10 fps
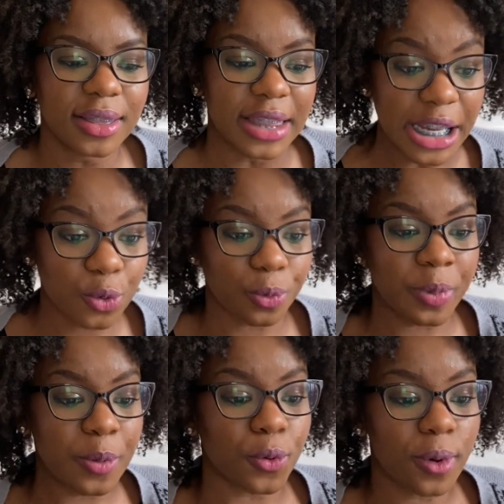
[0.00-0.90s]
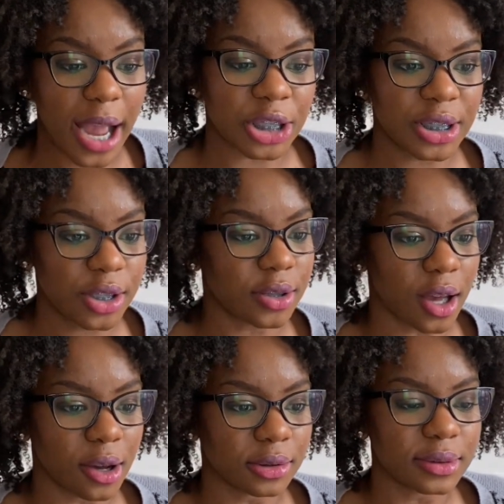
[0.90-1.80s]
These were people who actually, you
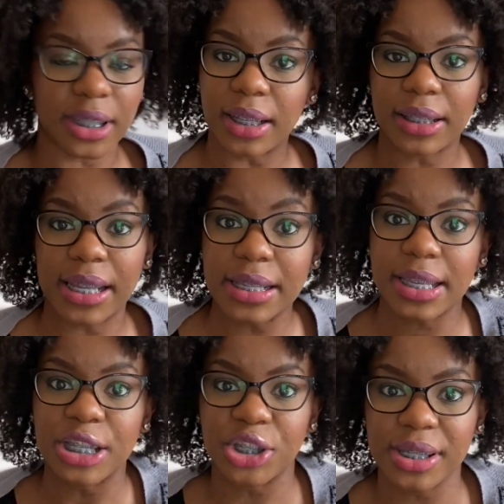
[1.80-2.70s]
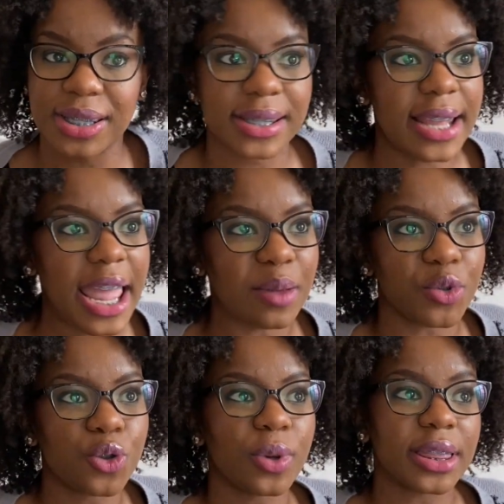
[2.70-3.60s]
know, done things in Jesus'
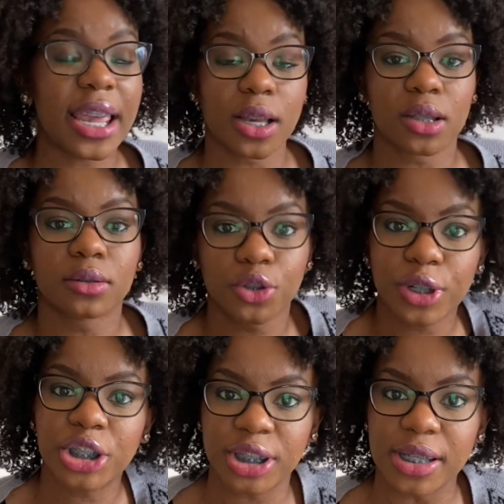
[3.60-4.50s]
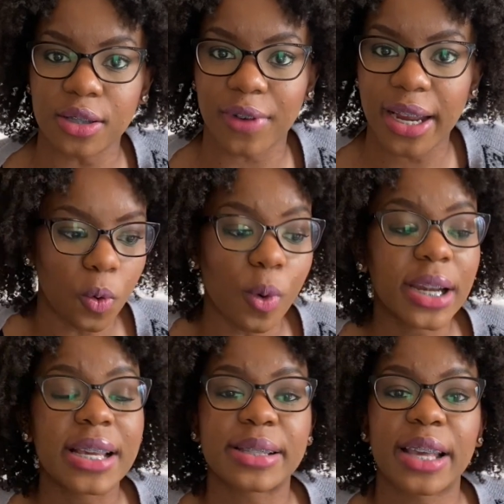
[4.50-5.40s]
name. You would think Christians, right?
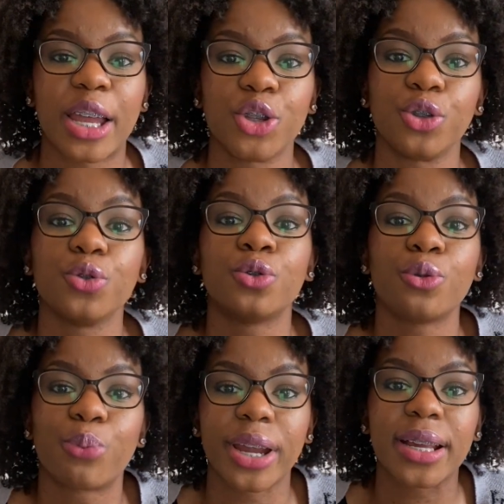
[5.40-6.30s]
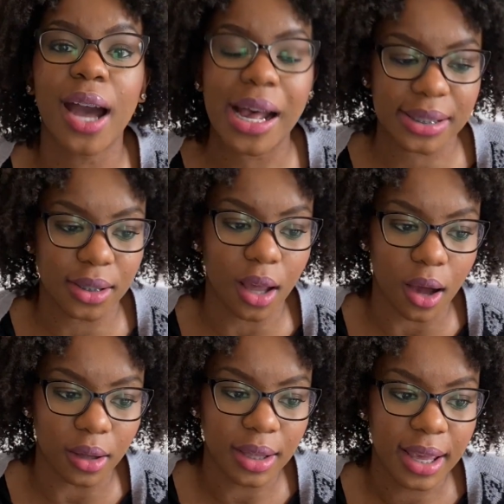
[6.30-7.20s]
One, he said, You who break God's
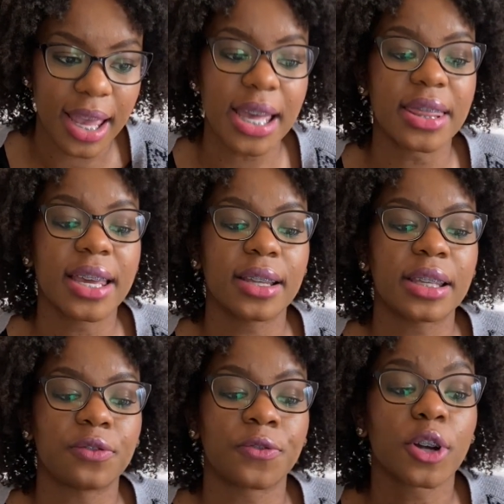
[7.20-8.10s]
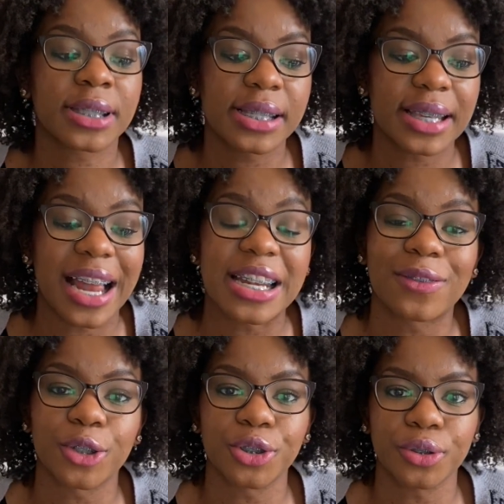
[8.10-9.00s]
law. And then first he said, I
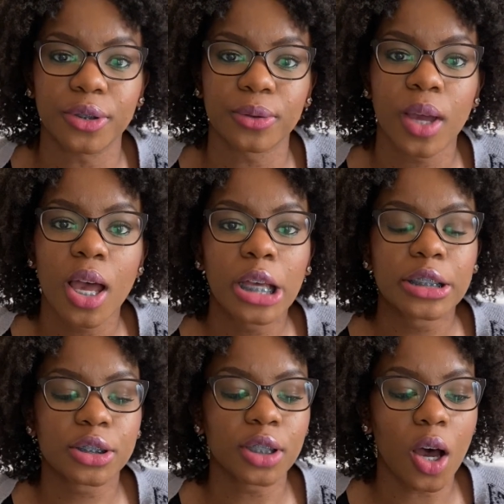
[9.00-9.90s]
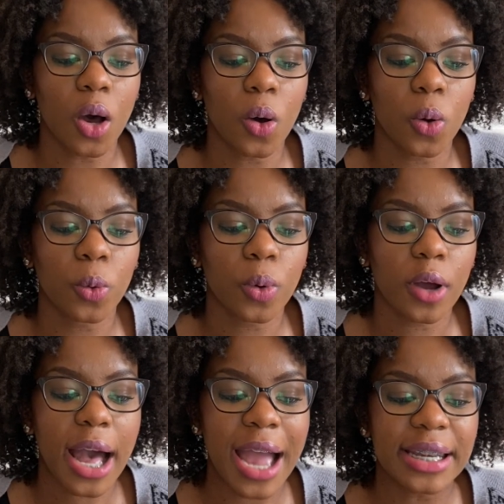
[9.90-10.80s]
never knew you. So
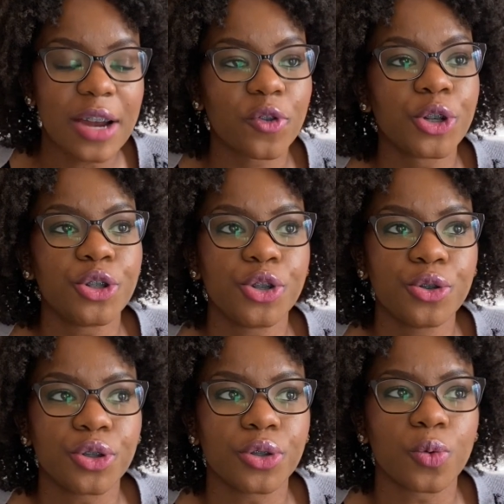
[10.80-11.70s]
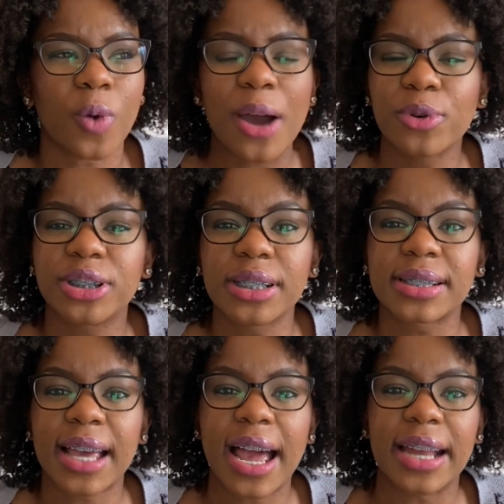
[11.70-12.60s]
I never knew you. Why would you
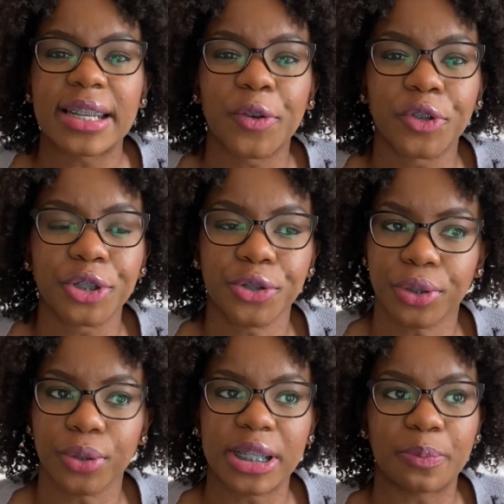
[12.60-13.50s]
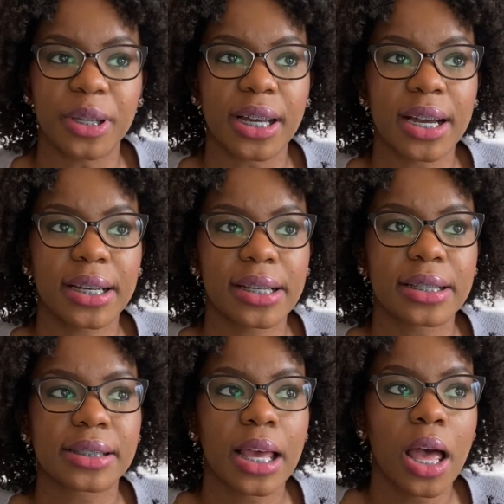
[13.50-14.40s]
say I never knew you? It's because